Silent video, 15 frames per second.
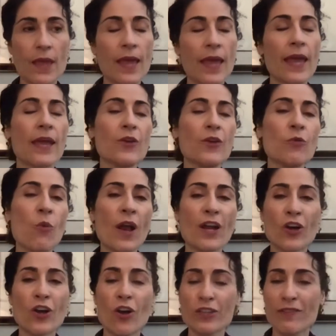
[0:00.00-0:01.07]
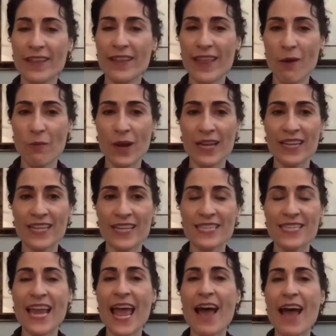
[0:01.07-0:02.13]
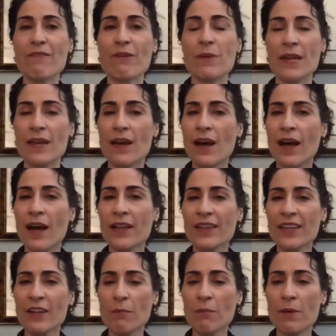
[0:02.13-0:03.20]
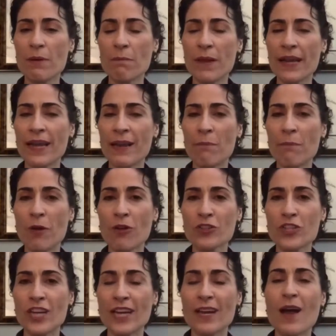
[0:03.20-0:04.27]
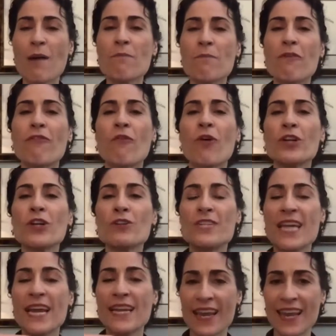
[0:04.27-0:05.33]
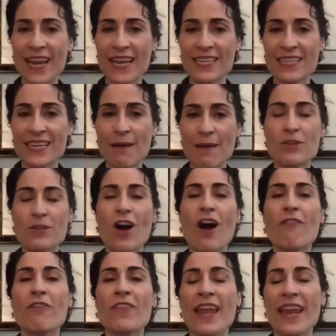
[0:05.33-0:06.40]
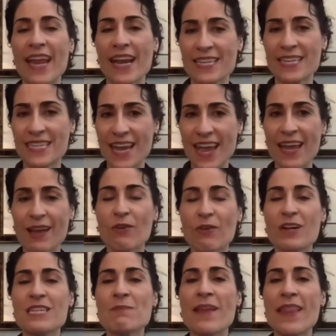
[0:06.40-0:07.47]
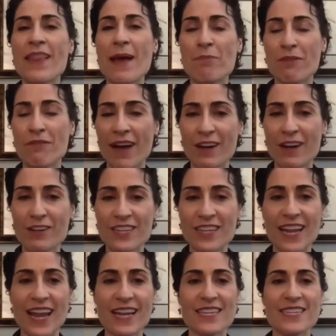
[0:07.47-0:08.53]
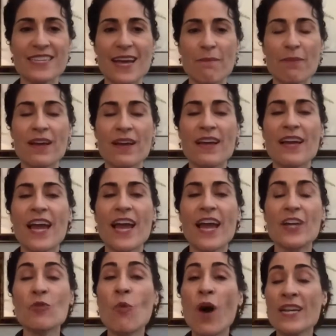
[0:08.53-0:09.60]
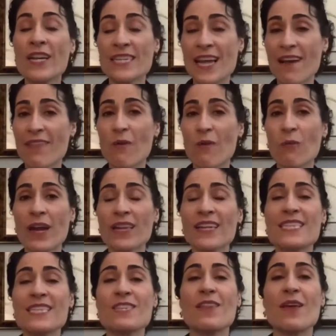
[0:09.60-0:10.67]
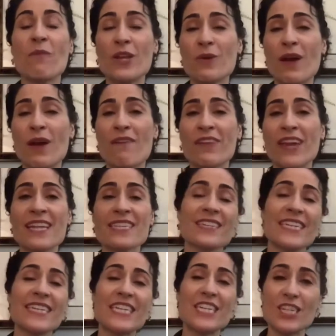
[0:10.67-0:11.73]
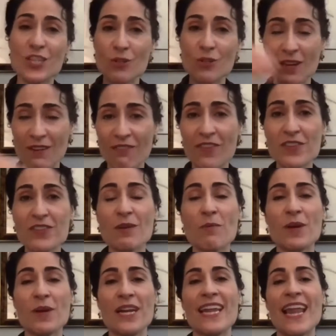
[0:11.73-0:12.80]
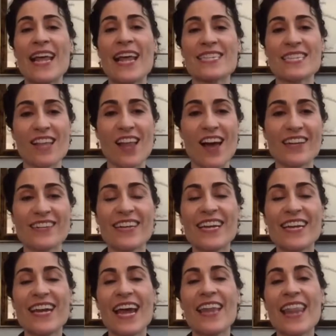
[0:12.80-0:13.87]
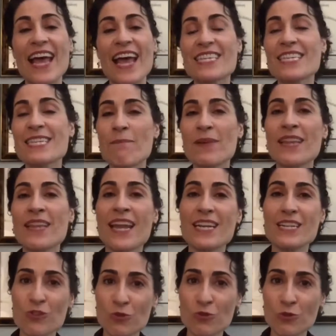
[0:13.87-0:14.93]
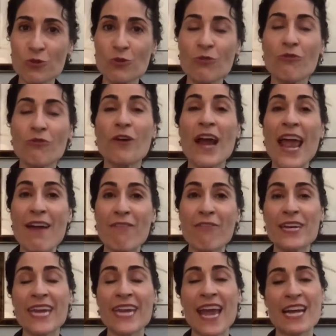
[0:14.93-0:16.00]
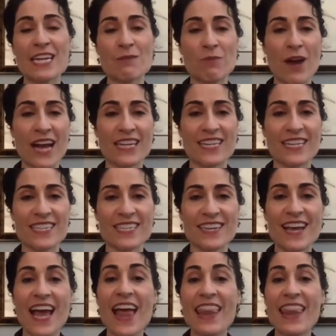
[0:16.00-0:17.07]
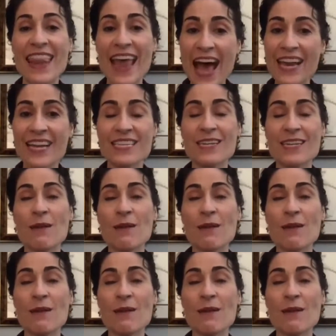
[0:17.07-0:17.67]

and you want to cultivate that wait list and have it be a little bit big and bulging before you take that next step to offer that next day or expand that provider to the next step. And you want to have that wait list so that when you have cancellations, you can fill someone in that slot. And that's something that is true for every cash practice. That is an